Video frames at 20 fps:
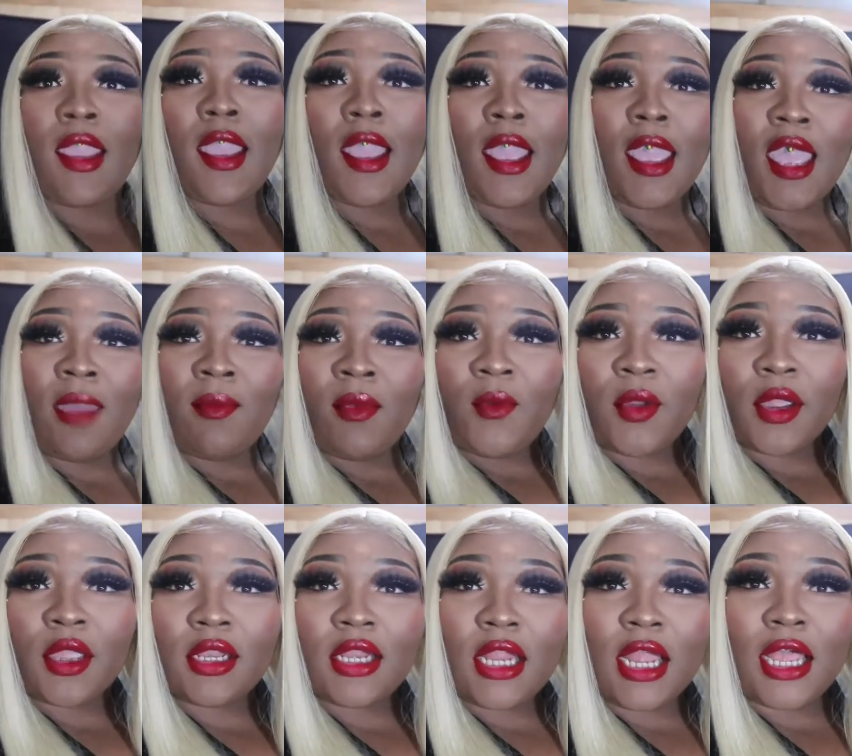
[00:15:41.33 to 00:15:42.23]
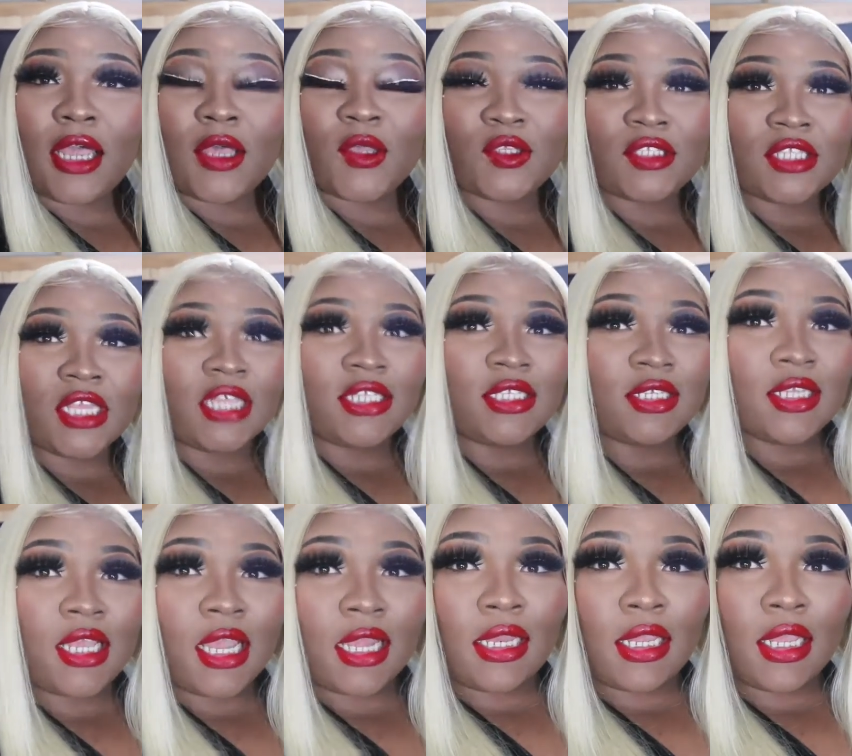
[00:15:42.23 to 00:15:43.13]
hey my worry dolls i just
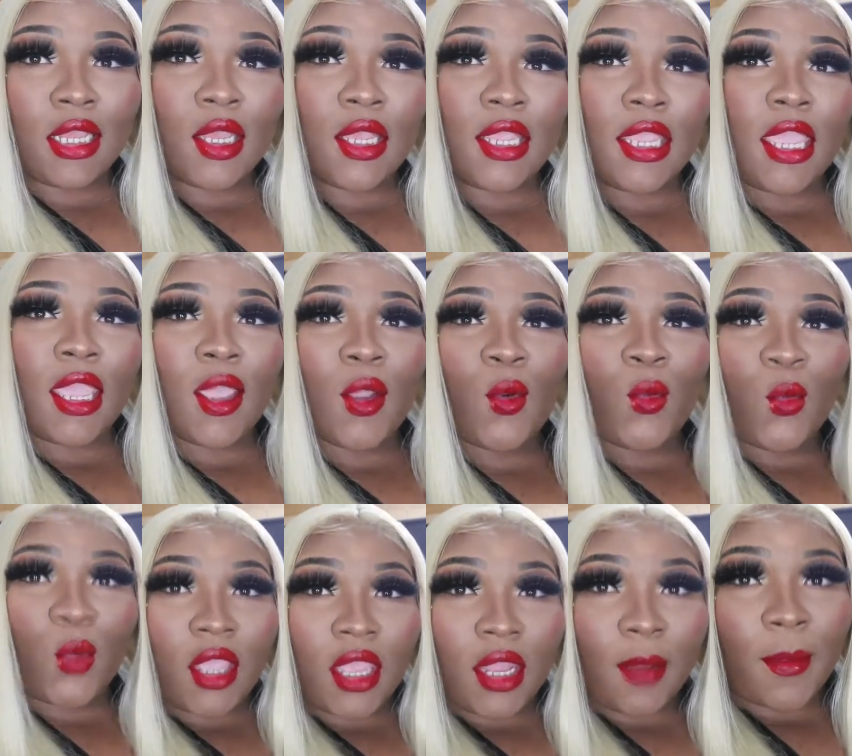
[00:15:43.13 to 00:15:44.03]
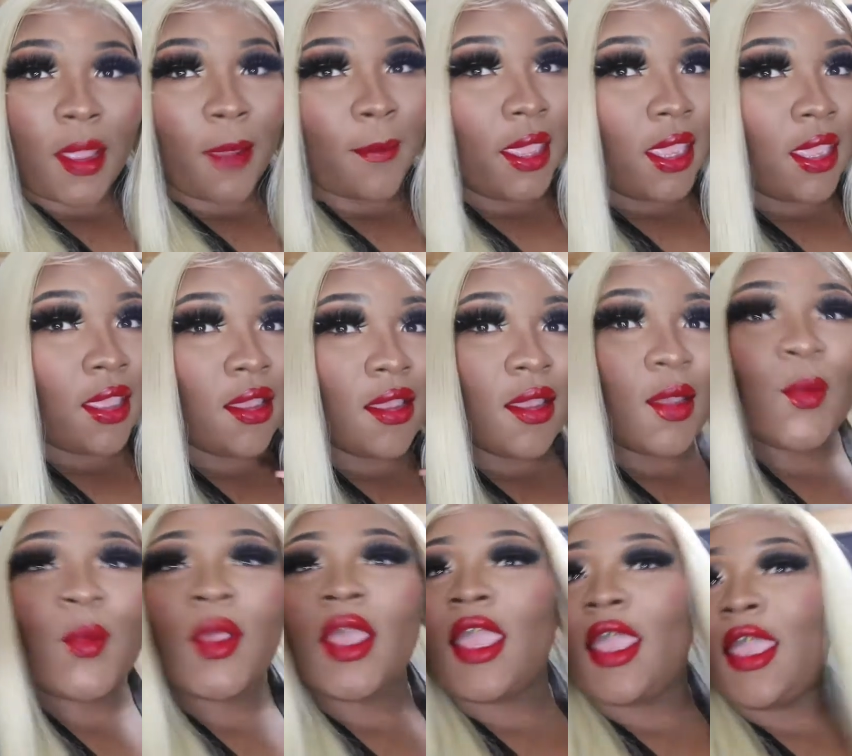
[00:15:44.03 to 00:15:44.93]
got done with my makeup
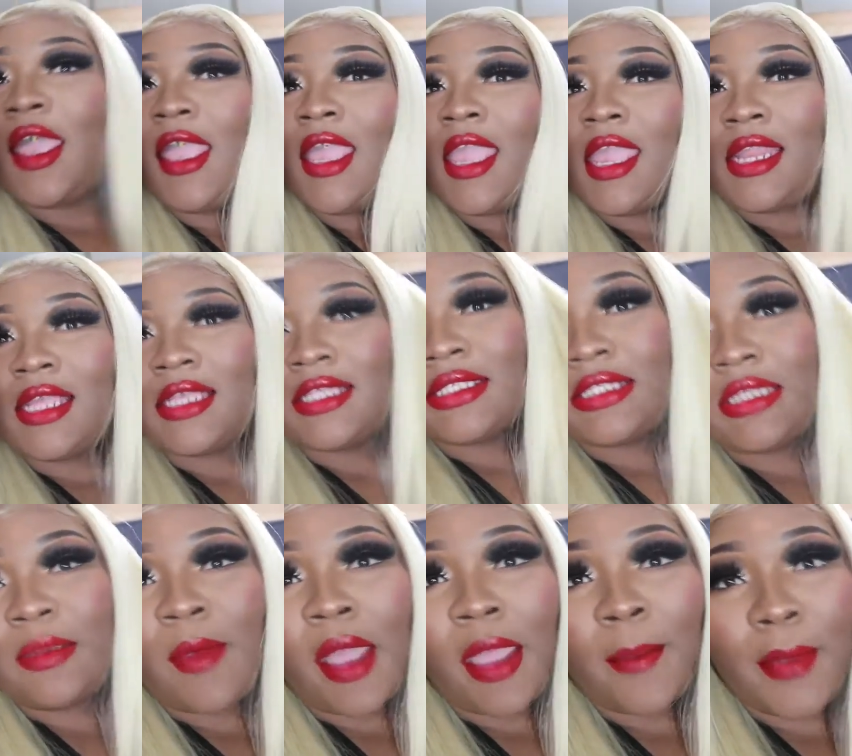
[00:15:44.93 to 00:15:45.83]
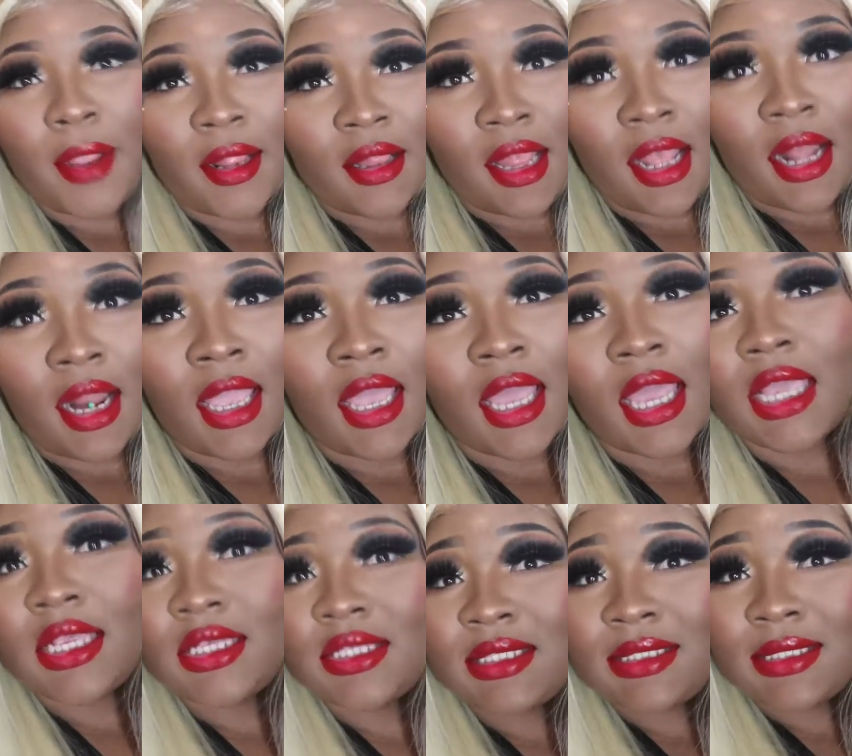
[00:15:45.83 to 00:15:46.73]
it is to my birthday like
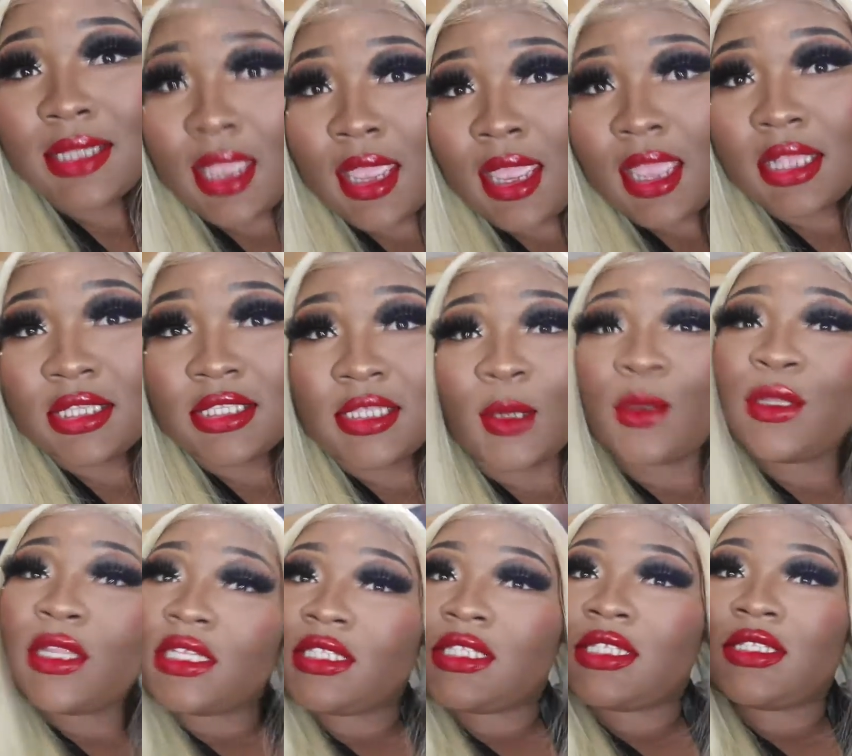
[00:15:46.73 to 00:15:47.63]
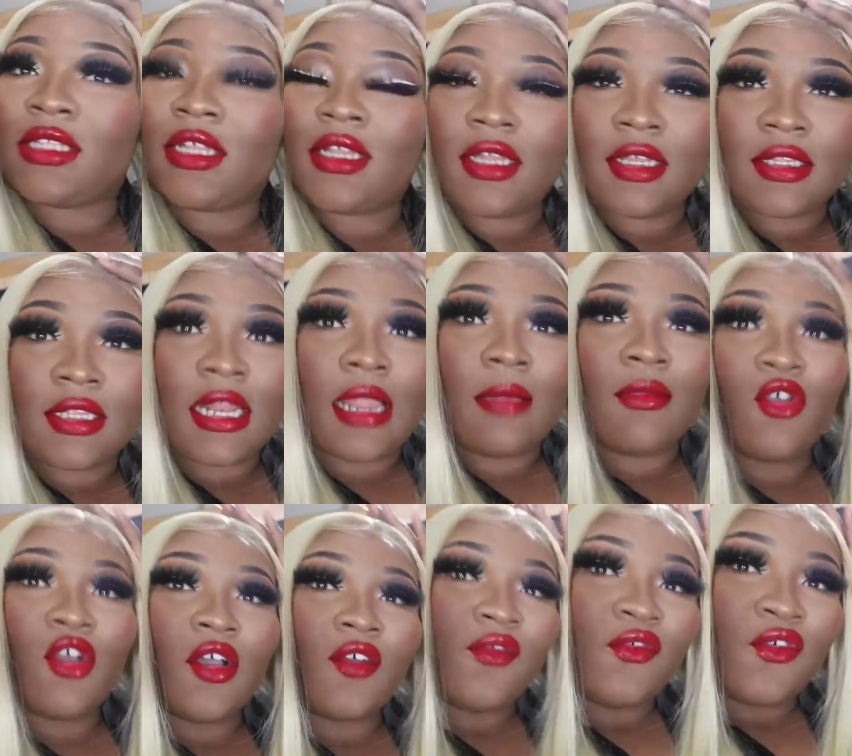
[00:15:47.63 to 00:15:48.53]
i said so this is the look that i'm
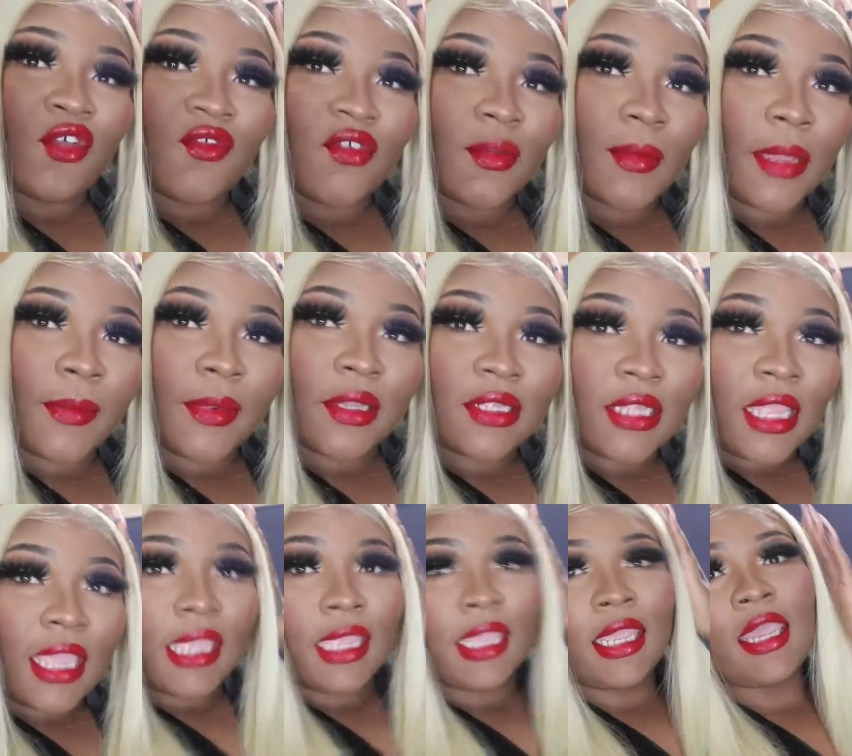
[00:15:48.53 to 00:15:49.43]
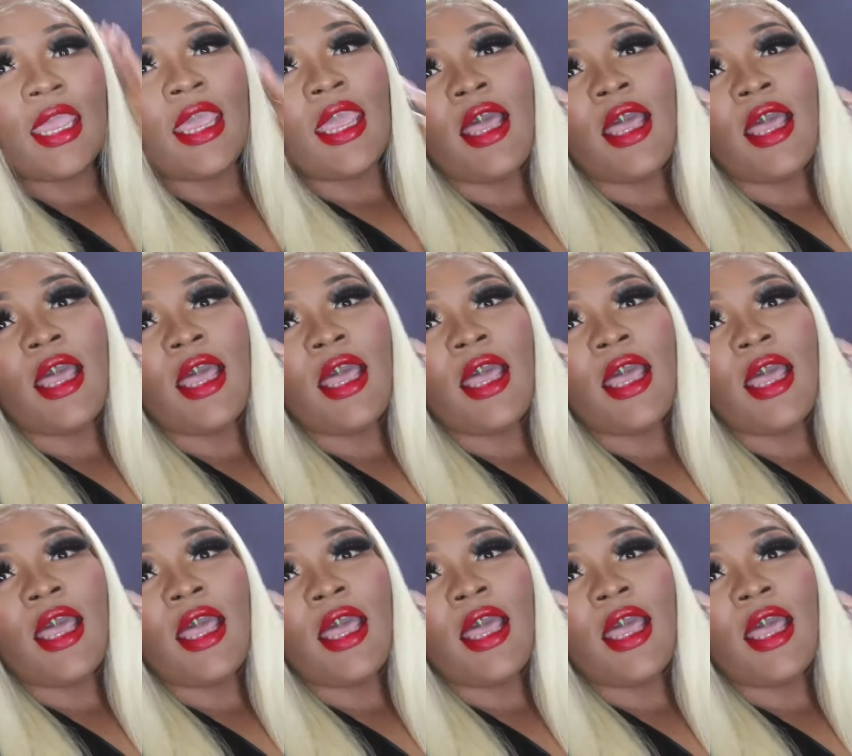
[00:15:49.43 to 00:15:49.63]
going for for my birthday